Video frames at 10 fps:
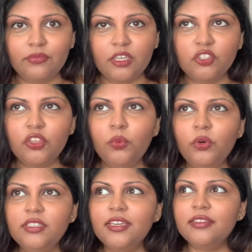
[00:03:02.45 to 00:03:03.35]
So the
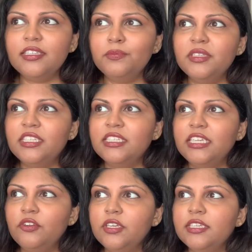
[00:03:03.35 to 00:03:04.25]
woods are this
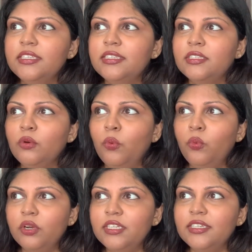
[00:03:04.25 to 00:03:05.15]
mysterious
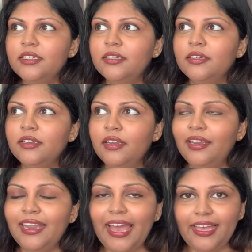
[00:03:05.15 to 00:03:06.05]
wooded
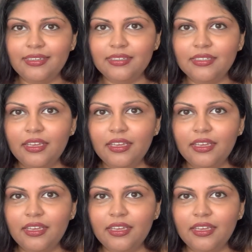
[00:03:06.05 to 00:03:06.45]
land,